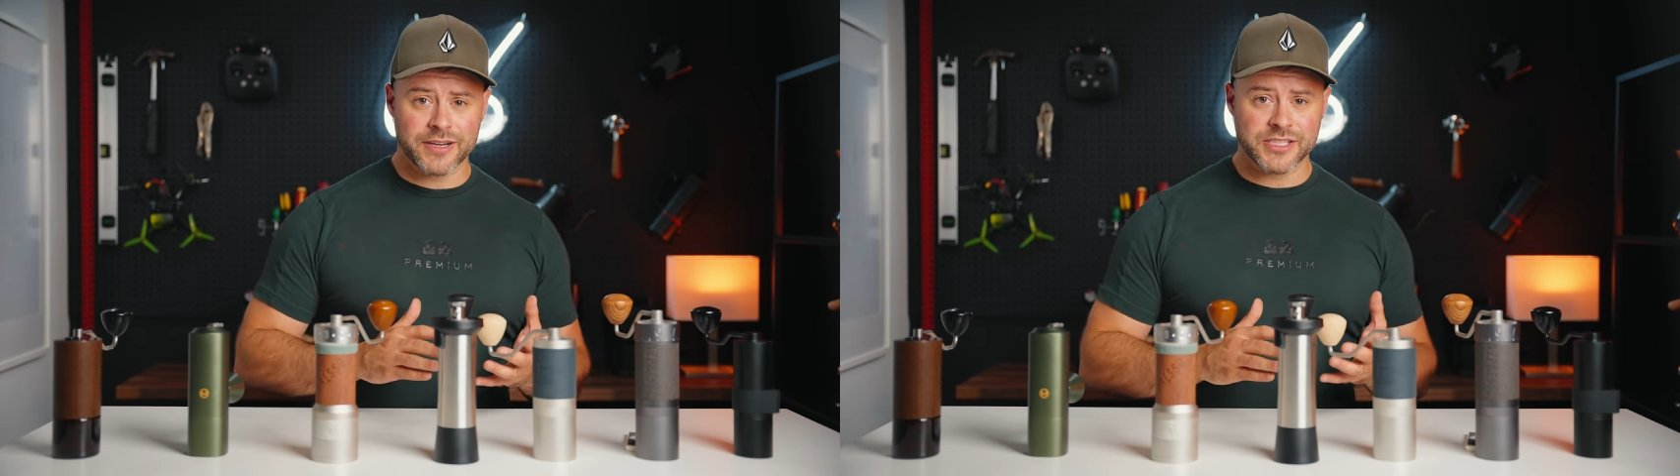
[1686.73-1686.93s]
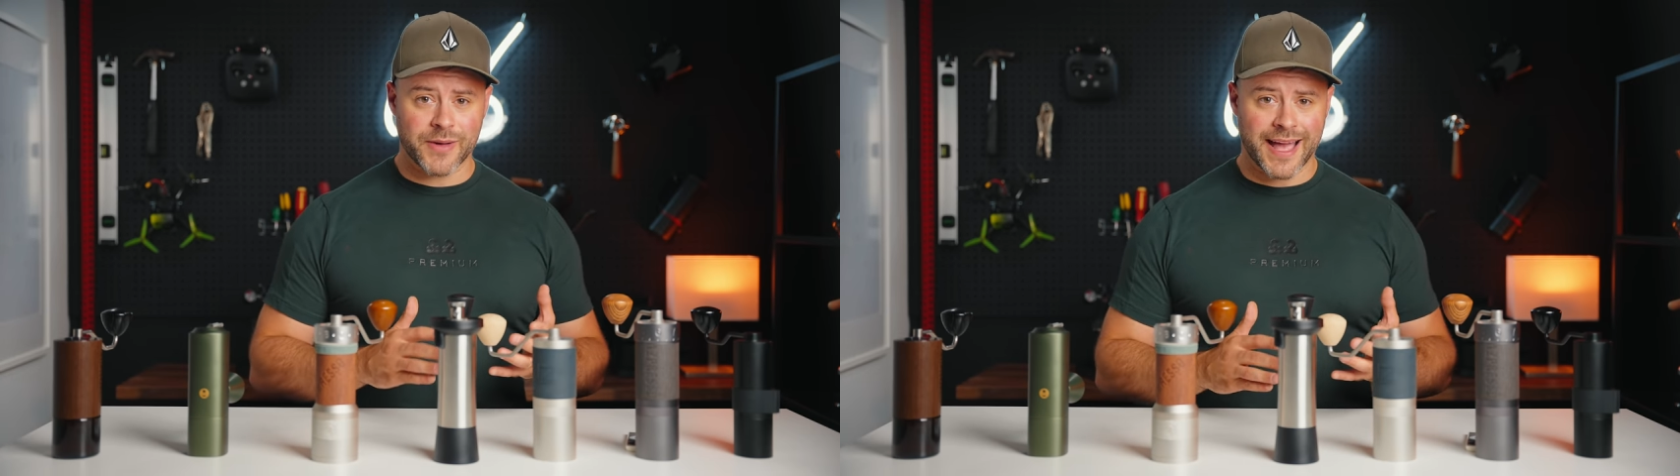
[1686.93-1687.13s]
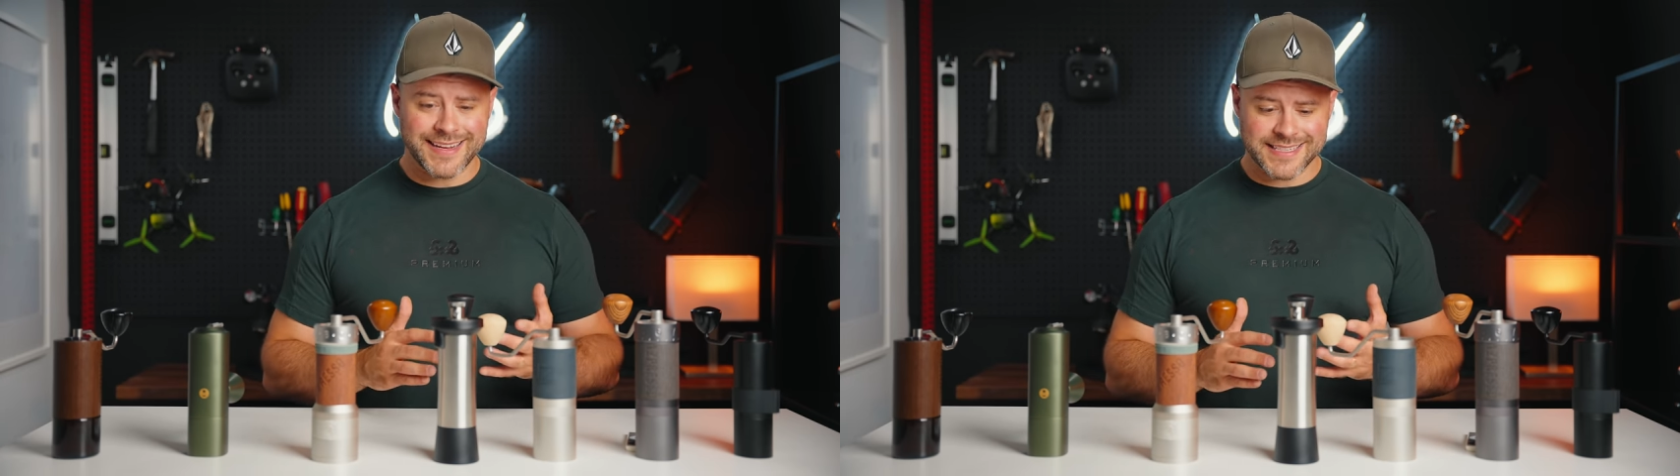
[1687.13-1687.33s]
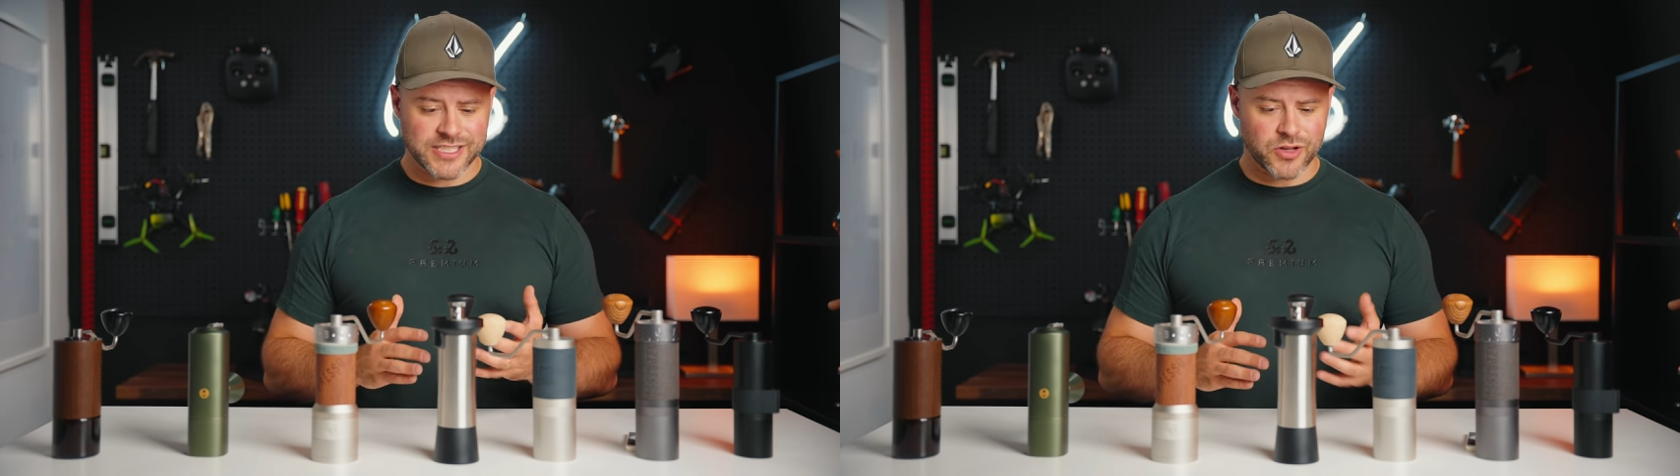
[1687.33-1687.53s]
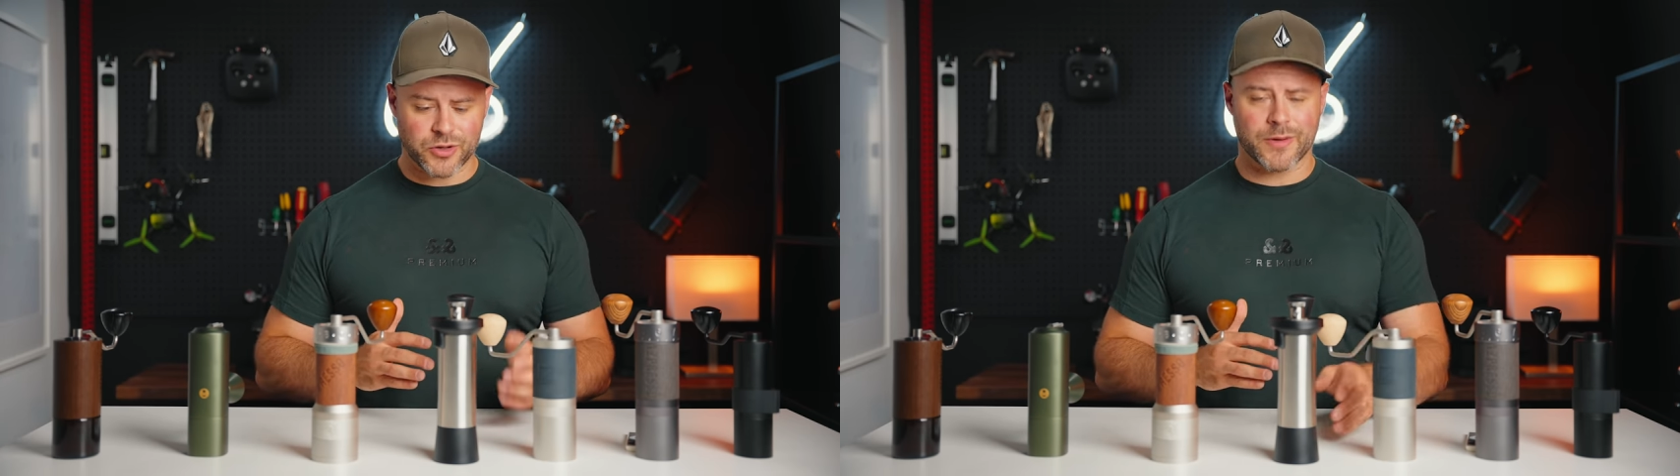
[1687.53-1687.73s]
and so I had to
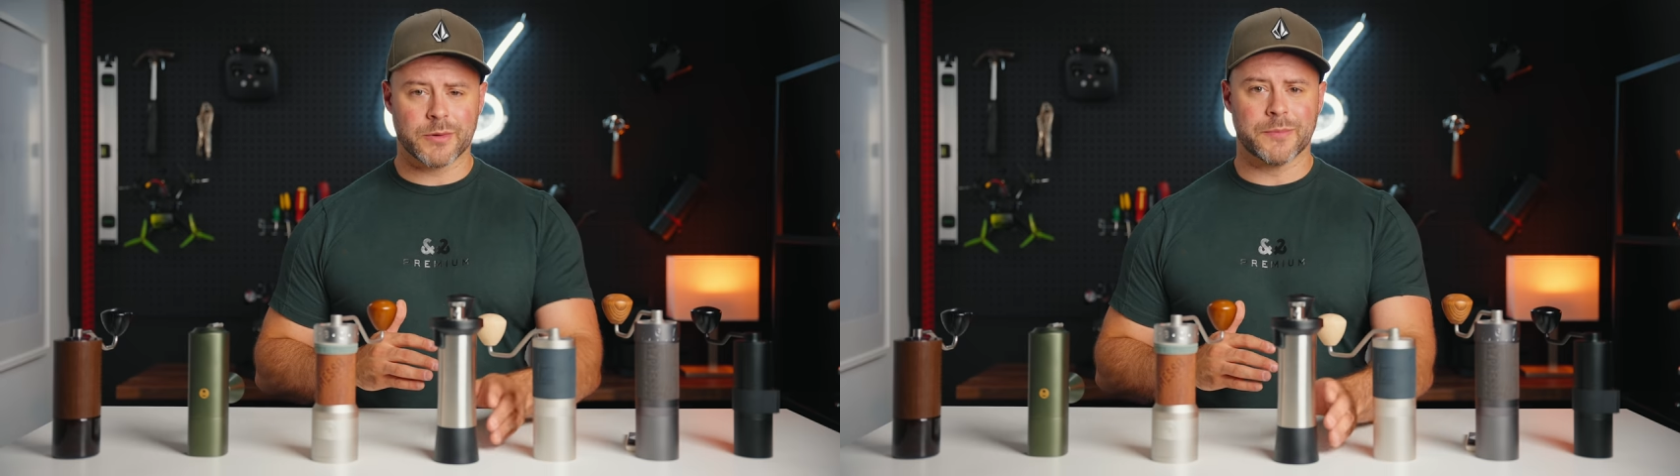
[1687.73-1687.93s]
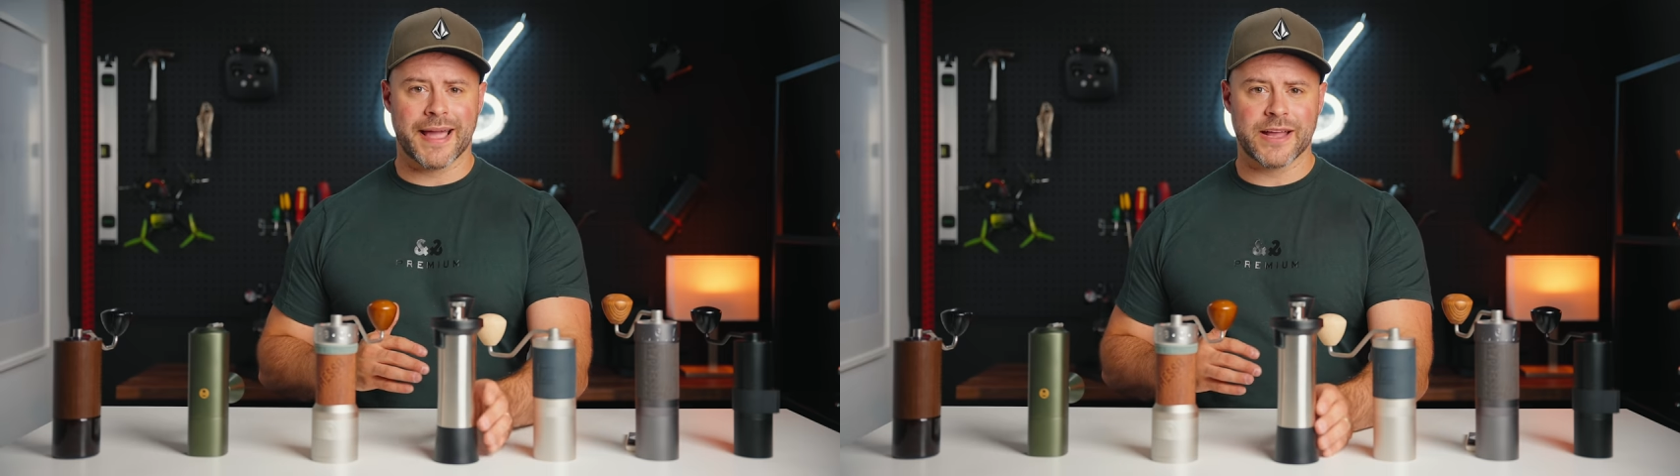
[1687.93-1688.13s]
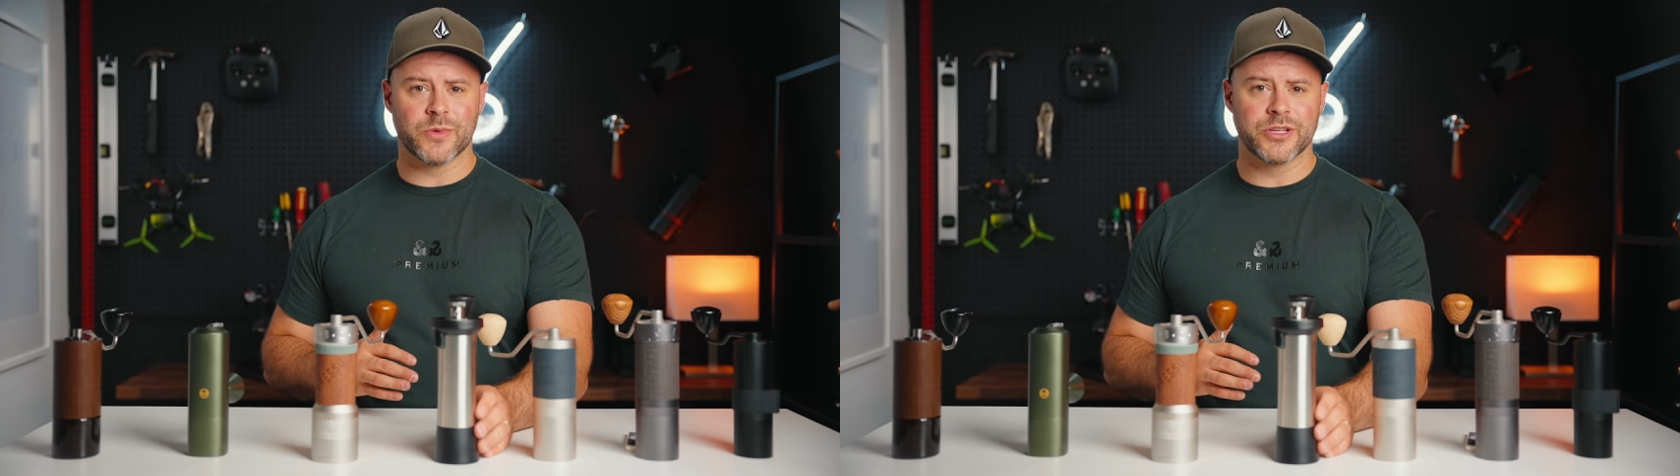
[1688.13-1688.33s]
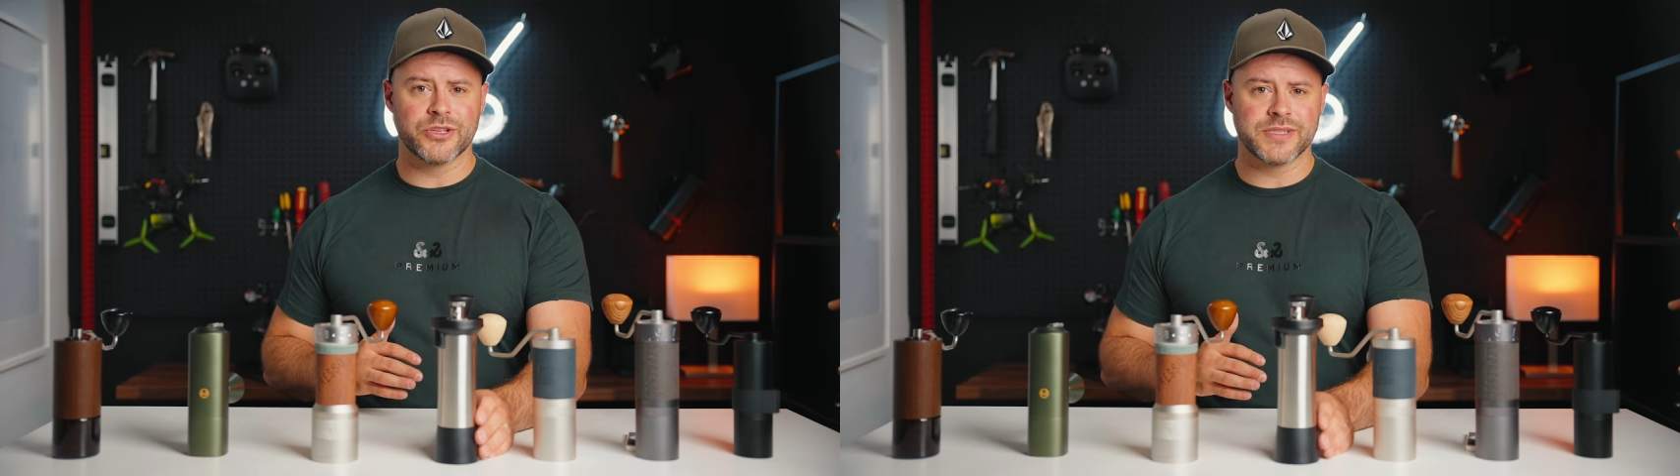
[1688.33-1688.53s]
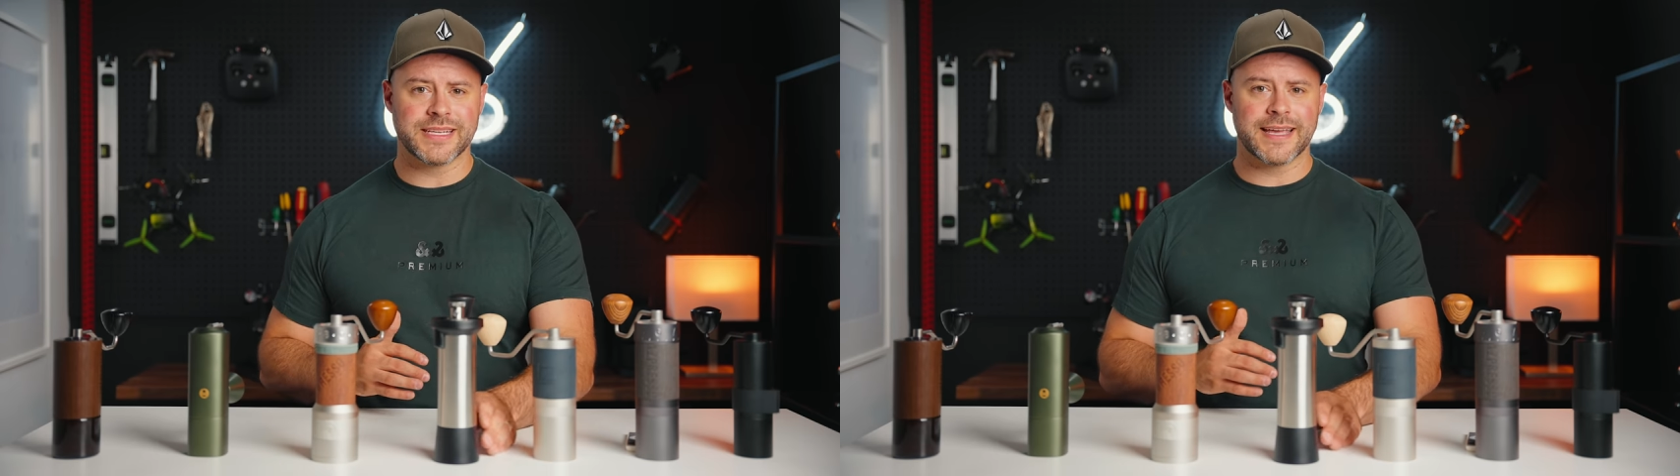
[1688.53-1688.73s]
install a rubber band while
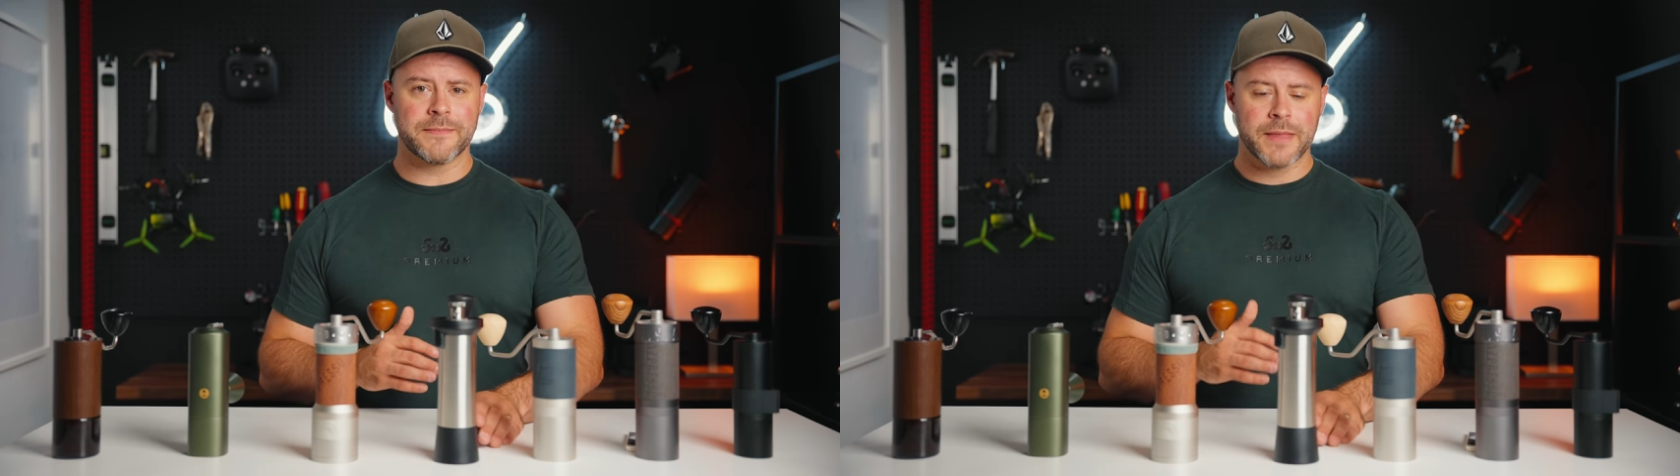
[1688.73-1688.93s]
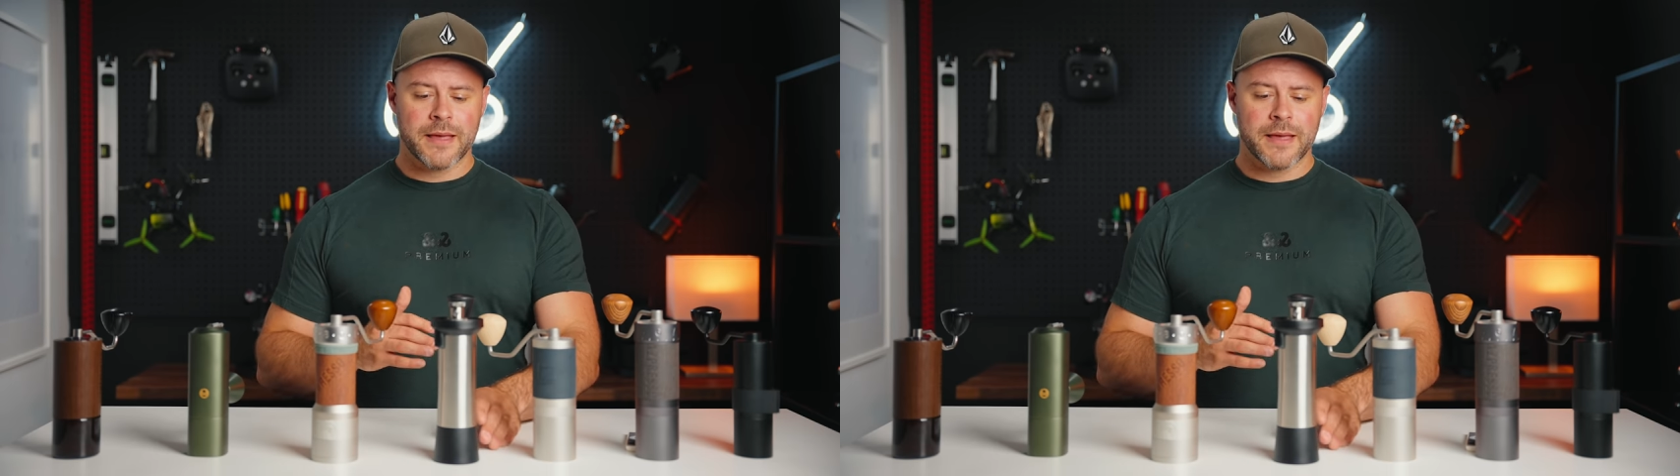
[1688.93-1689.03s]
using it,